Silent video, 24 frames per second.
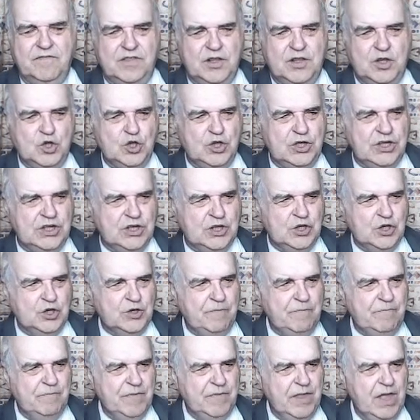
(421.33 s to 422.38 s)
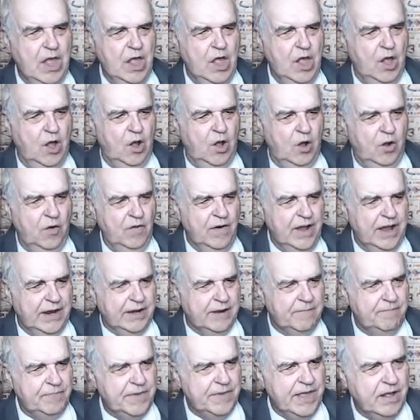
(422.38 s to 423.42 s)
the church. All right,
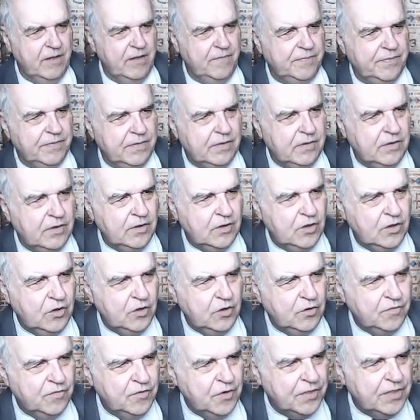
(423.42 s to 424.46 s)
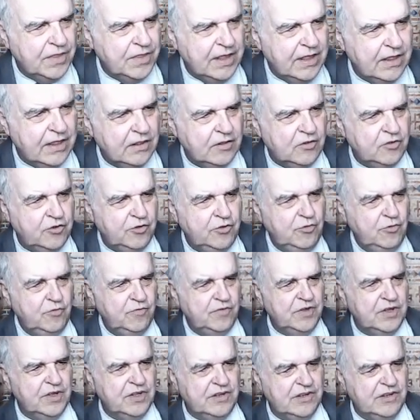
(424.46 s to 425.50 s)
now you've got there two
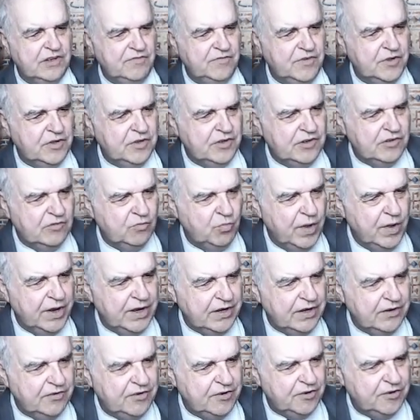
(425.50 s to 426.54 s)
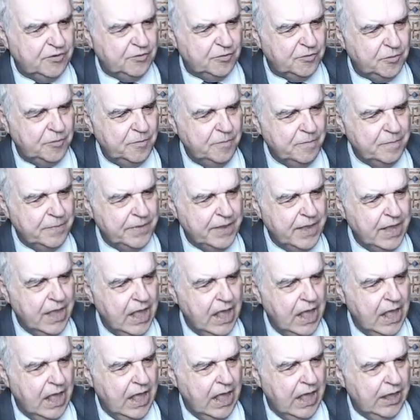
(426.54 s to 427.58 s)
verses, verses 1 and 2.
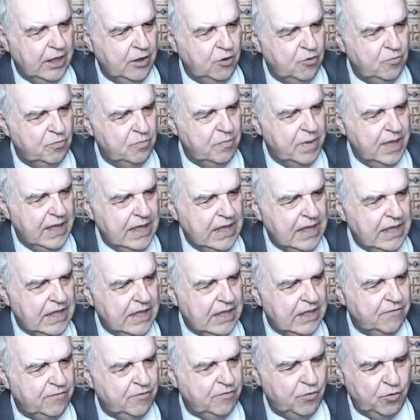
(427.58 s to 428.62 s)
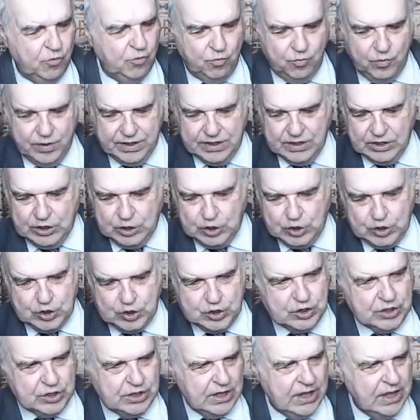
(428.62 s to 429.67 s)
You may, if you wish,